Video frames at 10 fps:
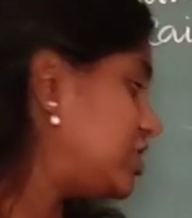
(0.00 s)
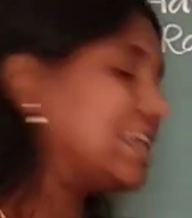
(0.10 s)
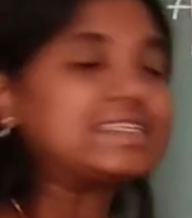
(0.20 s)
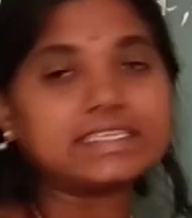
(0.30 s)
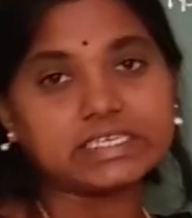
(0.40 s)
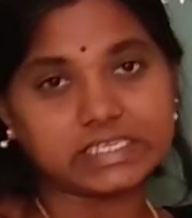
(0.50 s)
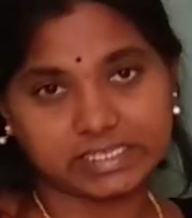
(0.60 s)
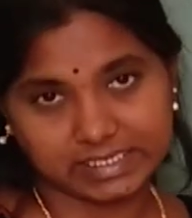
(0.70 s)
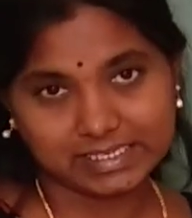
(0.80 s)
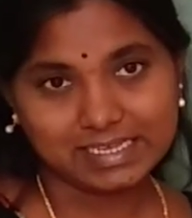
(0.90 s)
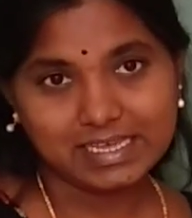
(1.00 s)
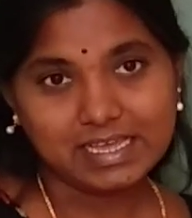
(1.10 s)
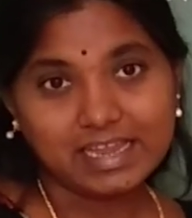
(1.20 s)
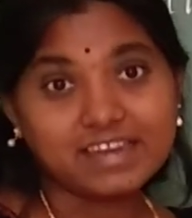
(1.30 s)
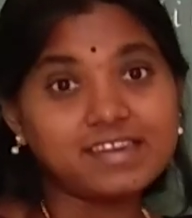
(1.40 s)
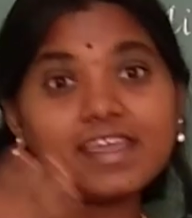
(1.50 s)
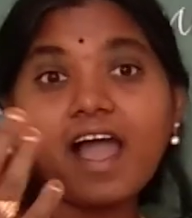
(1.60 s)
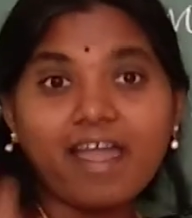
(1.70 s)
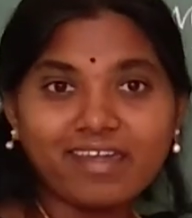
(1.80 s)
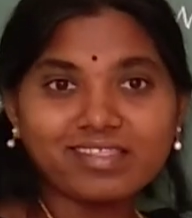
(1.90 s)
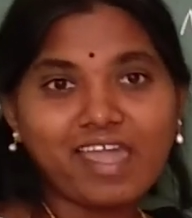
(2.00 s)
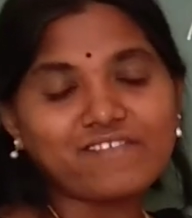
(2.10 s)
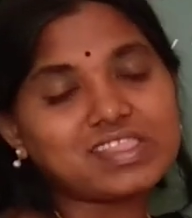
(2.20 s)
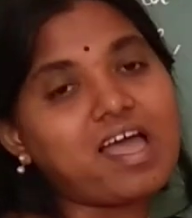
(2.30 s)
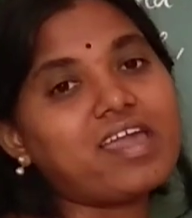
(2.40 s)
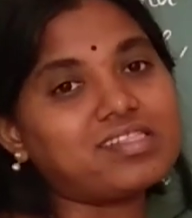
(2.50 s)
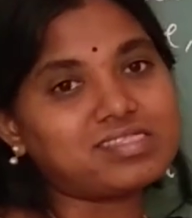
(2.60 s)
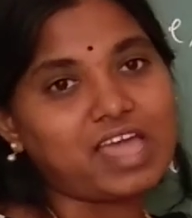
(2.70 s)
Justice, Nyaya Devata in